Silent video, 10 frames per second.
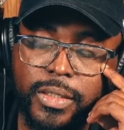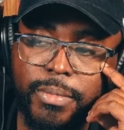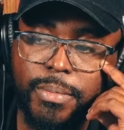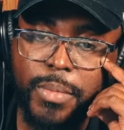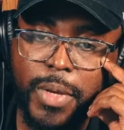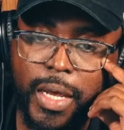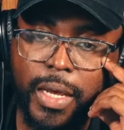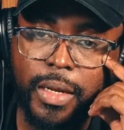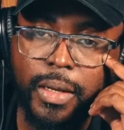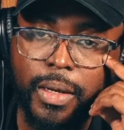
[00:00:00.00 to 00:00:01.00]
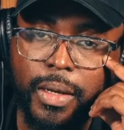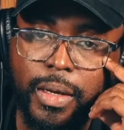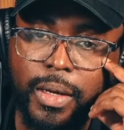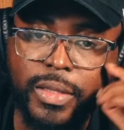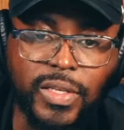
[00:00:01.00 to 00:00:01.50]
Man,
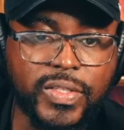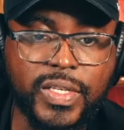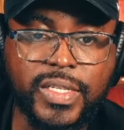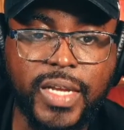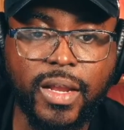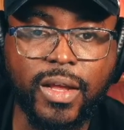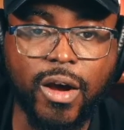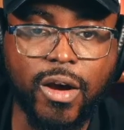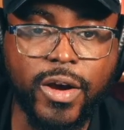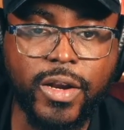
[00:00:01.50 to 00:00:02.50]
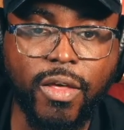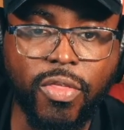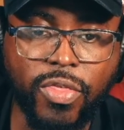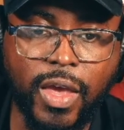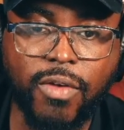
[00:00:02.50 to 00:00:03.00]
this is not a hard
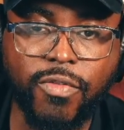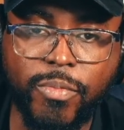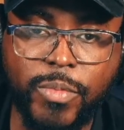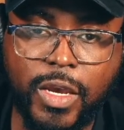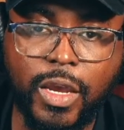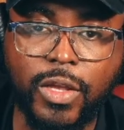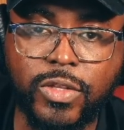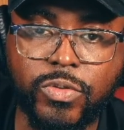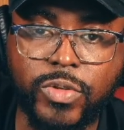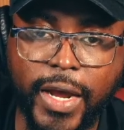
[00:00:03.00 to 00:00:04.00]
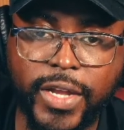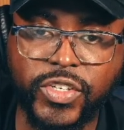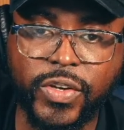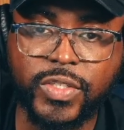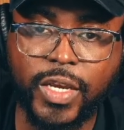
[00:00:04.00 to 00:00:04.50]
thing for me to
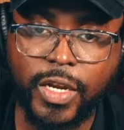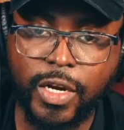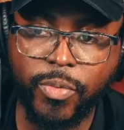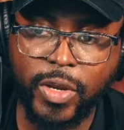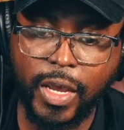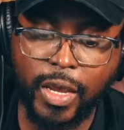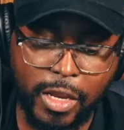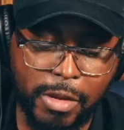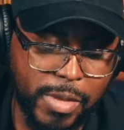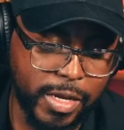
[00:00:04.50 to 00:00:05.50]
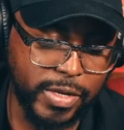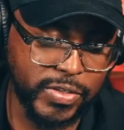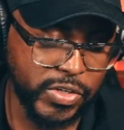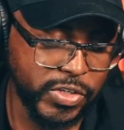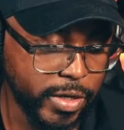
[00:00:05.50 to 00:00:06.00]
digest and comprehend and make a
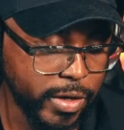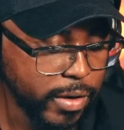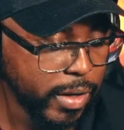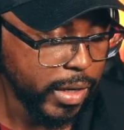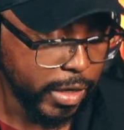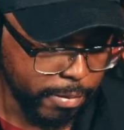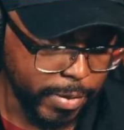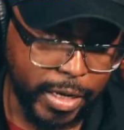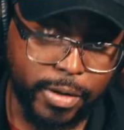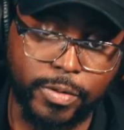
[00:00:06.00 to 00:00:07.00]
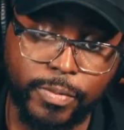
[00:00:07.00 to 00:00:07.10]
decision about.